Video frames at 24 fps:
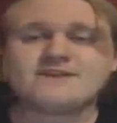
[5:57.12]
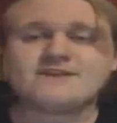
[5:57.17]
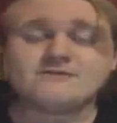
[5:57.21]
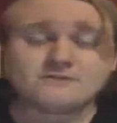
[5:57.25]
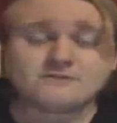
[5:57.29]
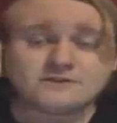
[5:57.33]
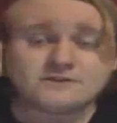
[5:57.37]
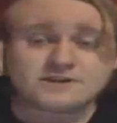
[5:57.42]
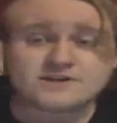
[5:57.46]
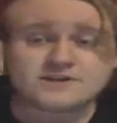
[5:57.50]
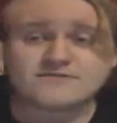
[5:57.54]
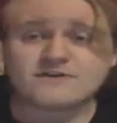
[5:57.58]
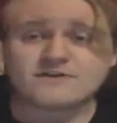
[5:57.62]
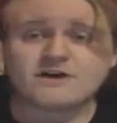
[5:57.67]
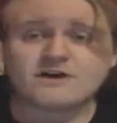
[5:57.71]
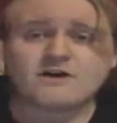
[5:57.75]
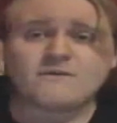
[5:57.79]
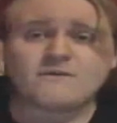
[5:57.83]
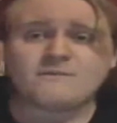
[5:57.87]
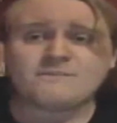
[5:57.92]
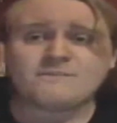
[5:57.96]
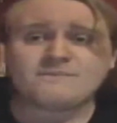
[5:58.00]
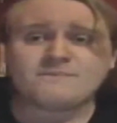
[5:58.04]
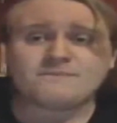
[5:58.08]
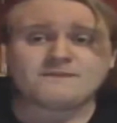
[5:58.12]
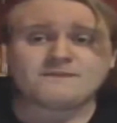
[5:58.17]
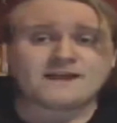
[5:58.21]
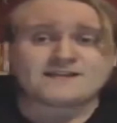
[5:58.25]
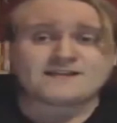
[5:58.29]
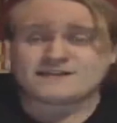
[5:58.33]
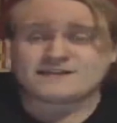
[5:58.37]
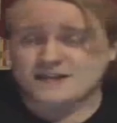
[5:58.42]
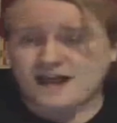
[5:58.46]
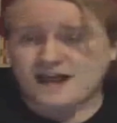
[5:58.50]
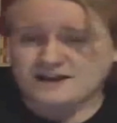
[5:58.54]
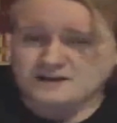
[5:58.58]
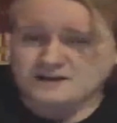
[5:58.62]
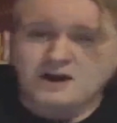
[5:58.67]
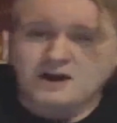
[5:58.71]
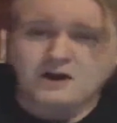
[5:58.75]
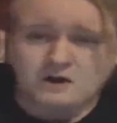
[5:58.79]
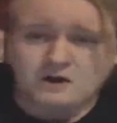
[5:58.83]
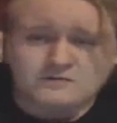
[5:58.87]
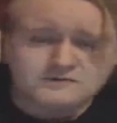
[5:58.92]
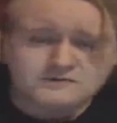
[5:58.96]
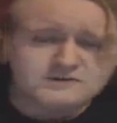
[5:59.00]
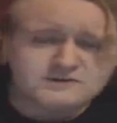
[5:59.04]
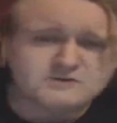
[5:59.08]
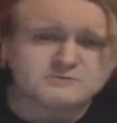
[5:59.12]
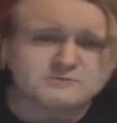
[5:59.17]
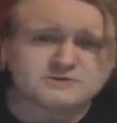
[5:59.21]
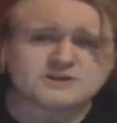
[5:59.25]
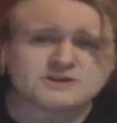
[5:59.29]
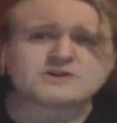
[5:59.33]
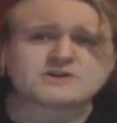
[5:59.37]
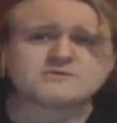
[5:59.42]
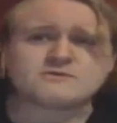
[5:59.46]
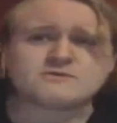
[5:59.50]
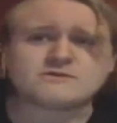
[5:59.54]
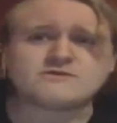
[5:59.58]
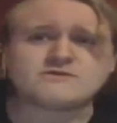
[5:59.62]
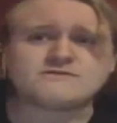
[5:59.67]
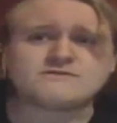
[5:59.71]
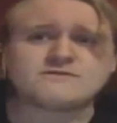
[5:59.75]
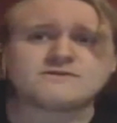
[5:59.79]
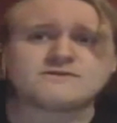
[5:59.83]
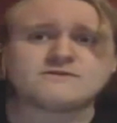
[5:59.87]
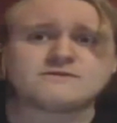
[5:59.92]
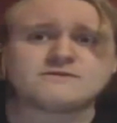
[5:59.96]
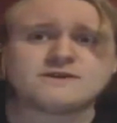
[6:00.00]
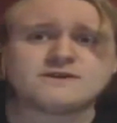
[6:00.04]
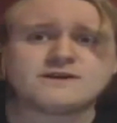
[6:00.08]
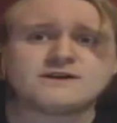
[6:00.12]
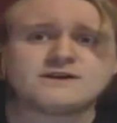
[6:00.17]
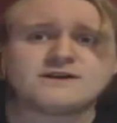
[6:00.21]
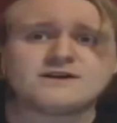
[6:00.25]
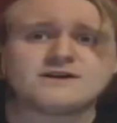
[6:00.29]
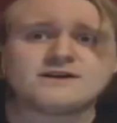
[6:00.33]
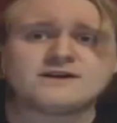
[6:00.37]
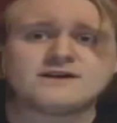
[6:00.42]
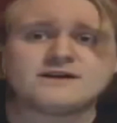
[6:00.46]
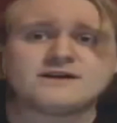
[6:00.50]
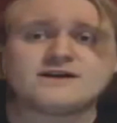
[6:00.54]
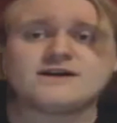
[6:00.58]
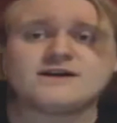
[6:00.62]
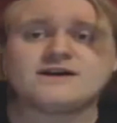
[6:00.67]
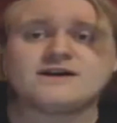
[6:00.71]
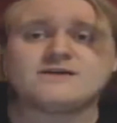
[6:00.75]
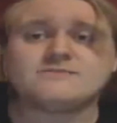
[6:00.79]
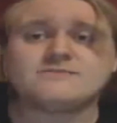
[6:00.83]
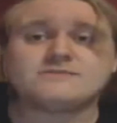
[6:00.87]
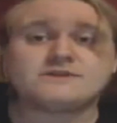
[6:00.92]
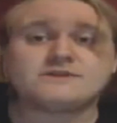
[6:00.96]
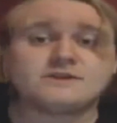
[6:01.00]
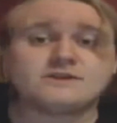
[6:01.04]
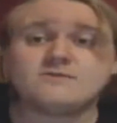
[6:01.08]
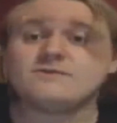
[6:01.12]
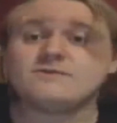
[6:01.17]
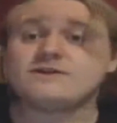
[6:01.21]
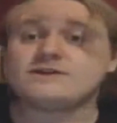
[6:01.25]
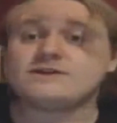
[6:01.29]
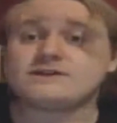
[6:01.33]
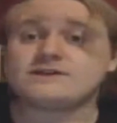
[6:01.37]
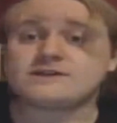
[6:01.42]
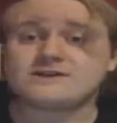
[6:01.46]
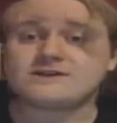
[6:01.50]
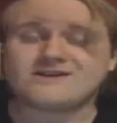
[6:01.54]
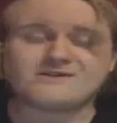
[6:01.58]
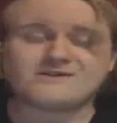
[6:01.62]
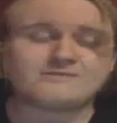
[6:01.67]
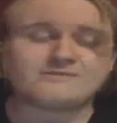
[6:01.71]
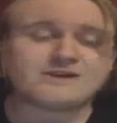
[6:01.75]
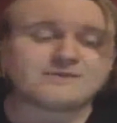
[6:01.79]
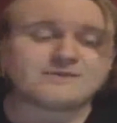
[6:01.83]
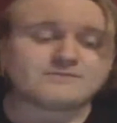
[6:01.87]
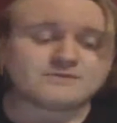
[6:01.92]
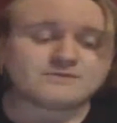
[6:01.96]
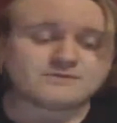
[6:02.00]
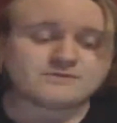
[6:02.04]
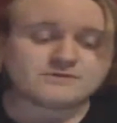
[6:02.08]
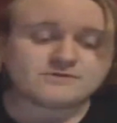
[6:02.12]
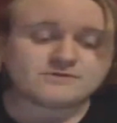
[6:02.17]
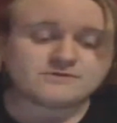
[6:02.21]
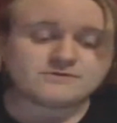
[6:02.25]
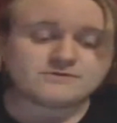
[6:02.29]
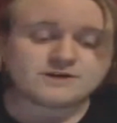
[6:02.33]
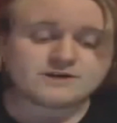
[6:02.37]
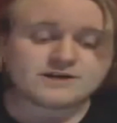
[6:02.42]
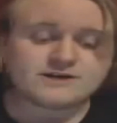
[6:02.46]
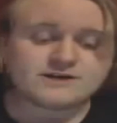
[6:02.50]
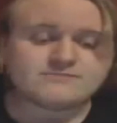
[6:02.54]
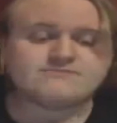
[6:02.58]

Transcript: First of all, that's not called the humanist worldview. Humanists are people who